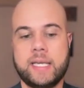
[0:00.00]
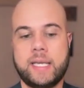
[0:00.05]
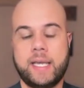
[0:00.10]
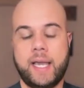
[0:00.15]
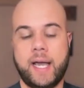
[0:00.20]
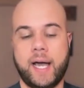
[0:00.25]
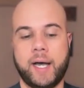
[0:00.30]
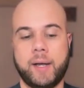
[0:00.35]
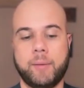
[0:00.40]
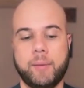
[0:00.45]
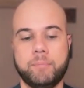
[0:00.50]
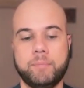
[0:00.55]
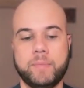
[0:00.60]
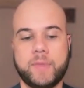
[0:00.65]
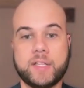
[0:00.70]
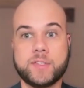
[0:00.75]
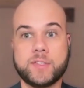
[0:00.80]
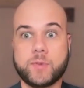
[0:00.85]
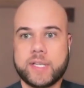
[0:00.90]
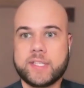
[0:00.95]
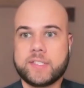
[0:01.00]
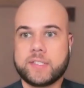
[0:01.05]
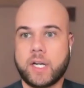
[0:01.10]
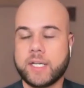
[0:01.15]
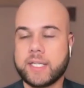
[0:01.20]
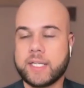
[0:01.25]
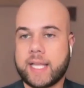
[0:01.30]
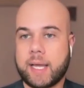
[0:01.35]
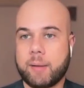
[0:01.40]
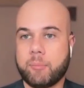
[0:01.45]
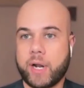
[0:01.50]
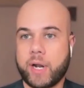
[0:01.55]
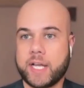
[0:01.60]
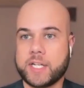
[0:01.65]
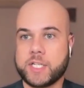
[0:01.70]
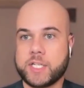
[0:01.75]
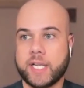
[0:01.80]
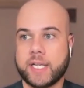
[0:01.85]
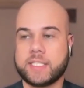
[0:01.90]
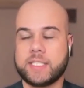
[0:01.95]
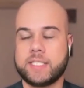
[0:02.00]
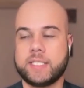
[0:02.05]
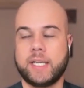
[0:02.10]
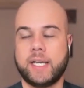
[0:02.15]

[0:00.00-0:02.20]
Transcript: And so I started that project